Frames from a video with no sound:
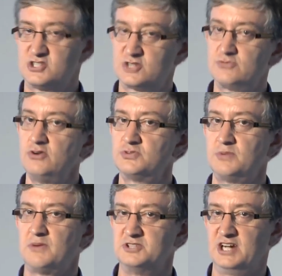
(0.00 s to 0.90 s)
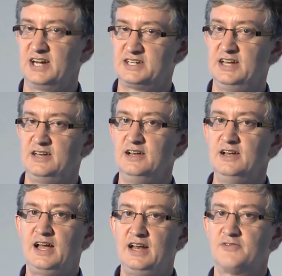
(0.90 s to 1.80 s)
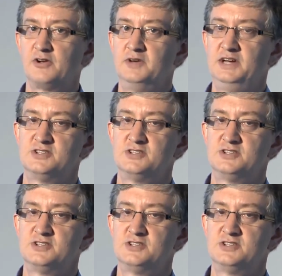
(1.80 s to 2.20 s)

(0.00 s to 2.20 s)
Scrooge will reject it, and everyone